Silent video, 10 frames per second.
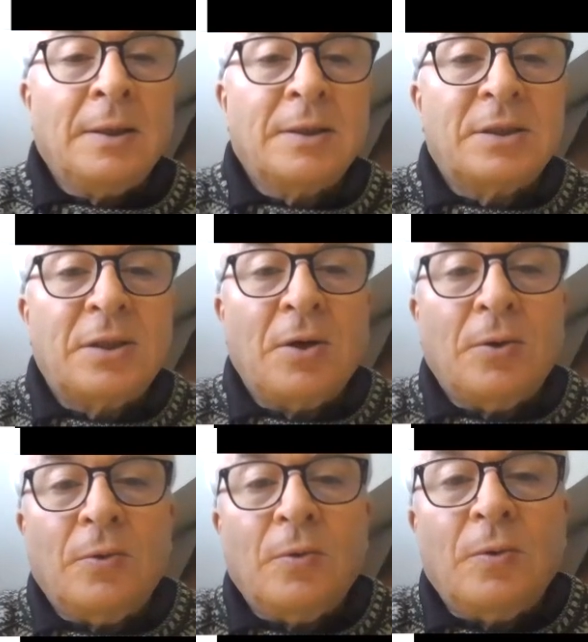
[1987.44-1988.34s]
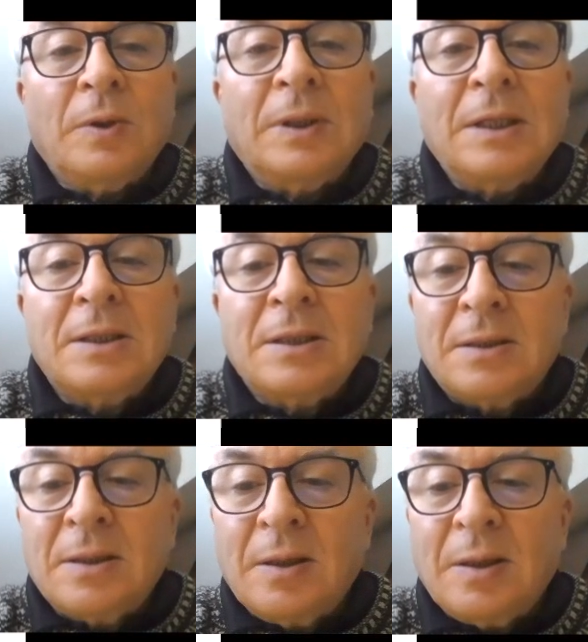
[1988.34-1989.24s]
So this
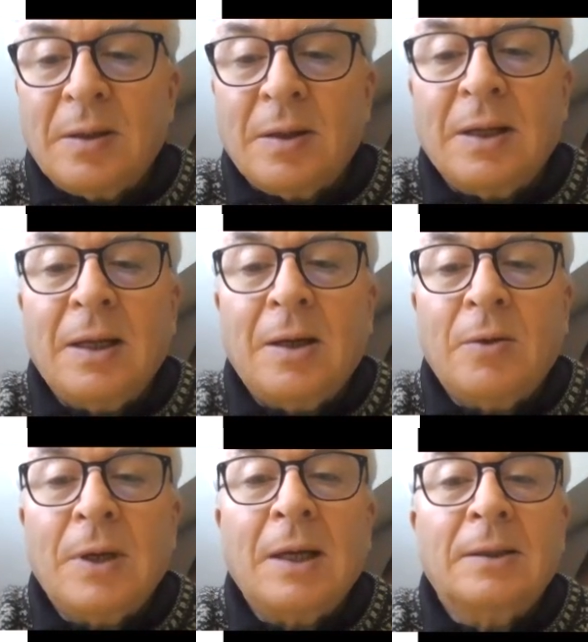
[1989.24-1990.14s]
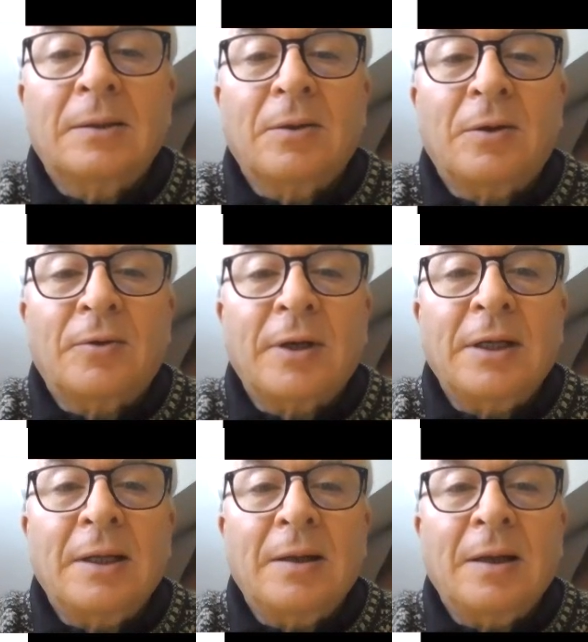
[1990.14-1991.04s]
is, here we get
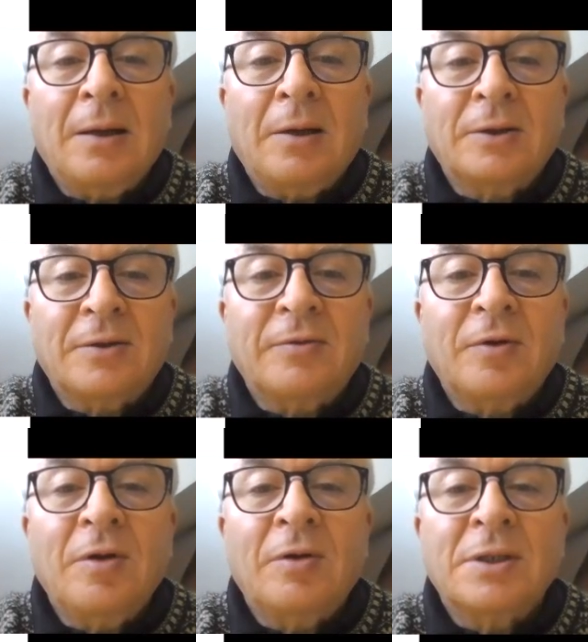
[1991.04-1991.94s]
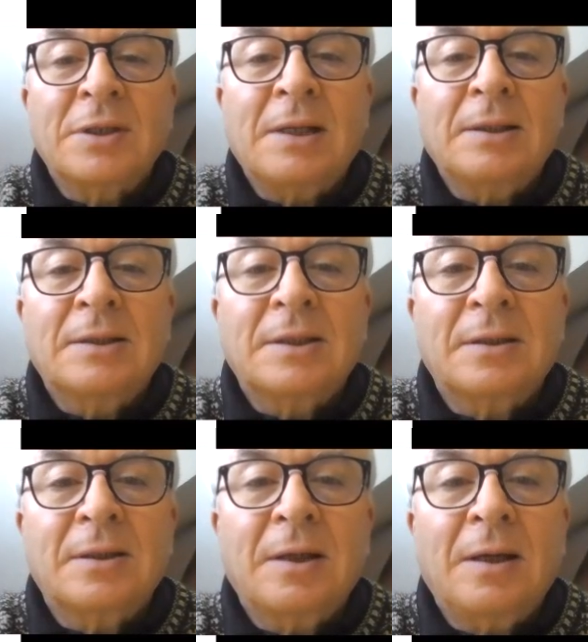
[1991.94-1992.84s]
already a lot of
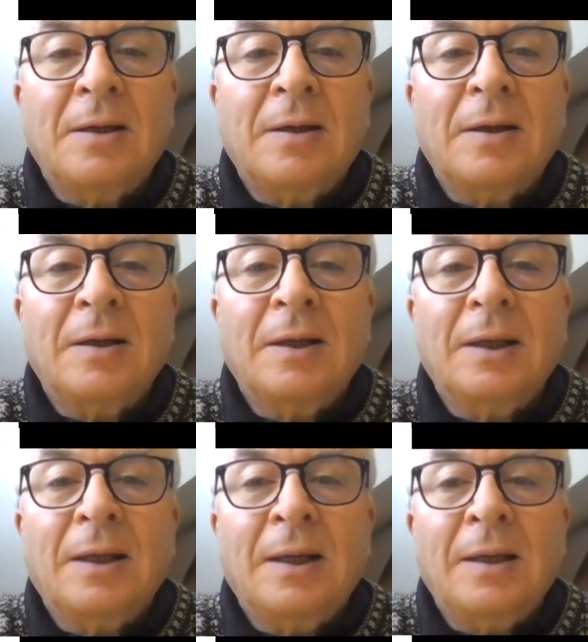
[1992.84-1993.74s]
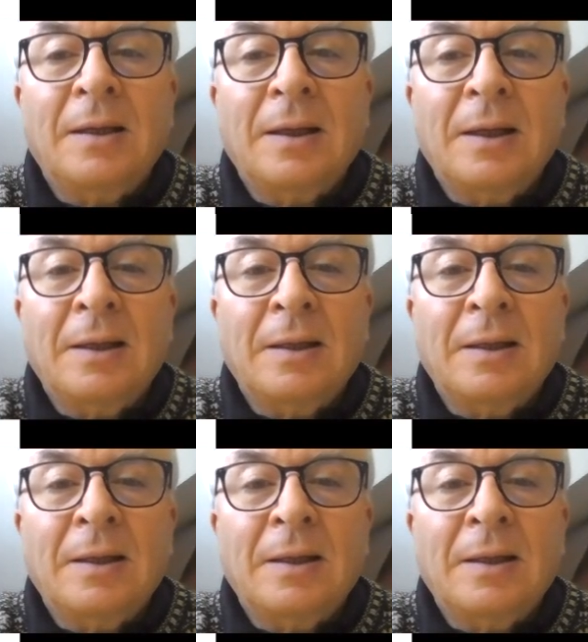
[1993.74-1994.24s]
results in